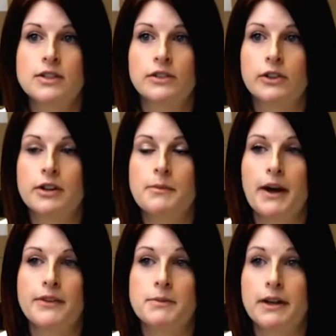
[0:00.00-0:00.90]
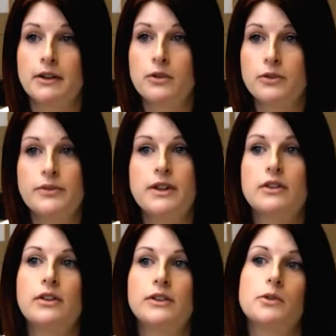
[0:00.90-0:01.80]
to learn about the medical
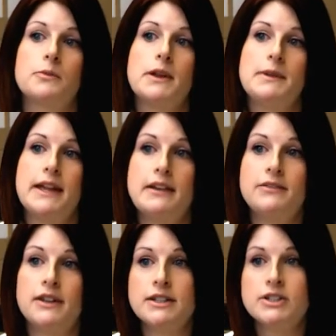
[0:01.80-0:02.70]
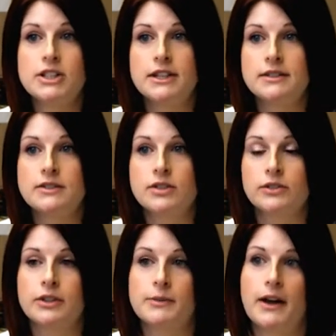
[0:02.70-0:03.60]
field or maybe aviation to
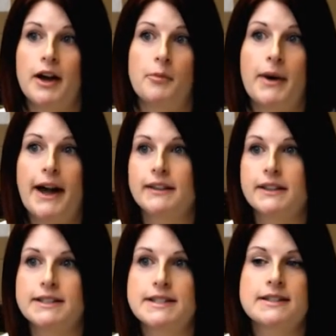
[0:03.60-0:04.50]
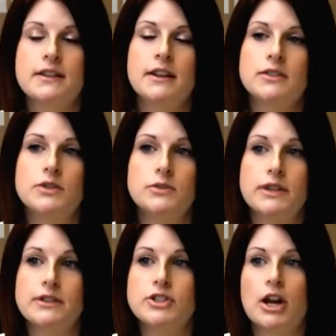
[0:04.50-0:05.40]
learn about how pilots do
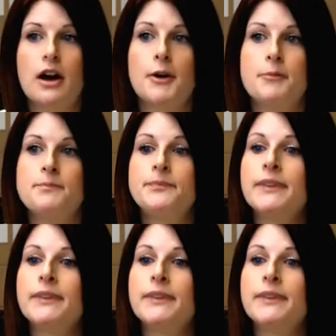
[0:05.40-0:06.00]
their job.